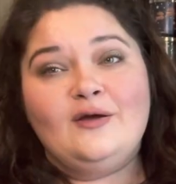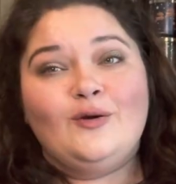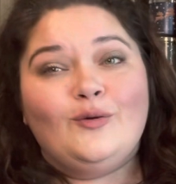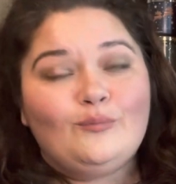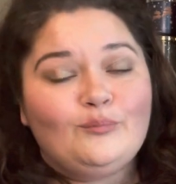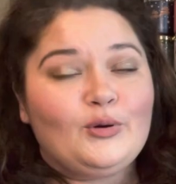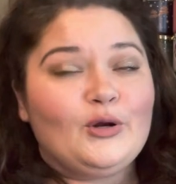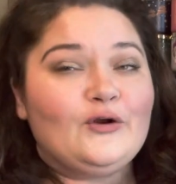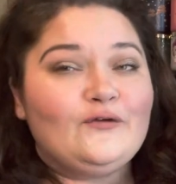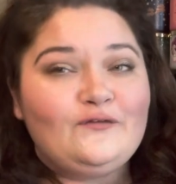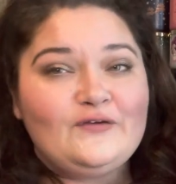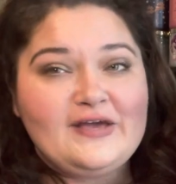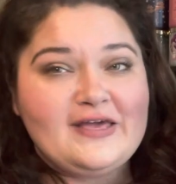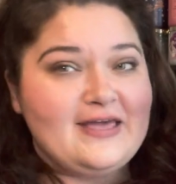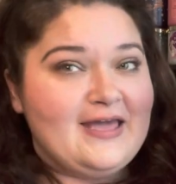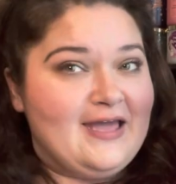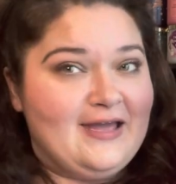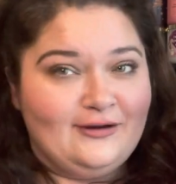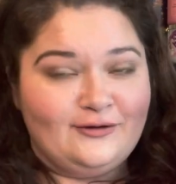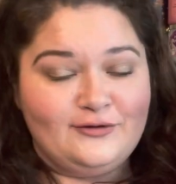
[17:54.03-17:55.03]
perfect
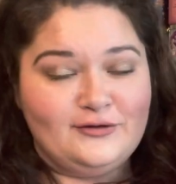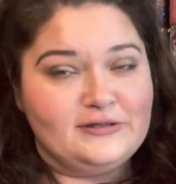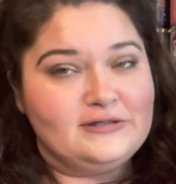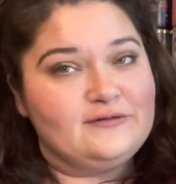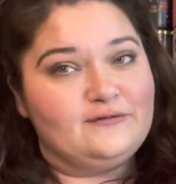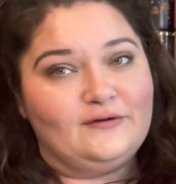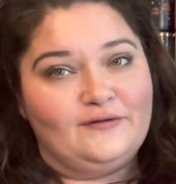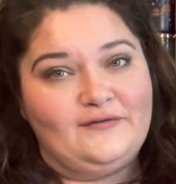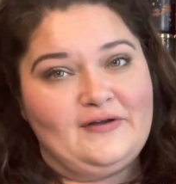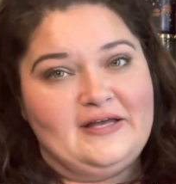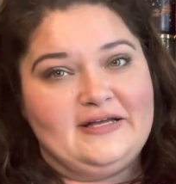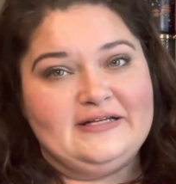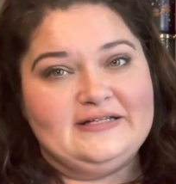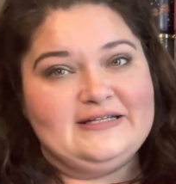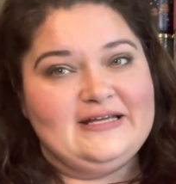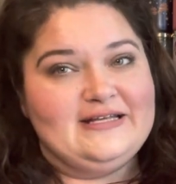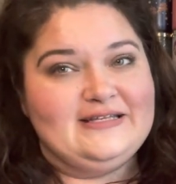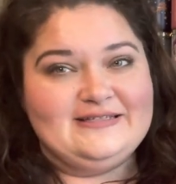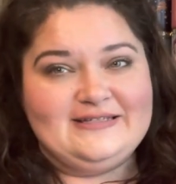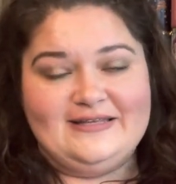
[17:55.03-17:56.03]
candles for
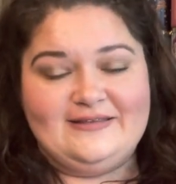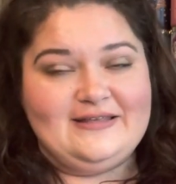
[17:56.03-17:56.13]
Valentine's Day.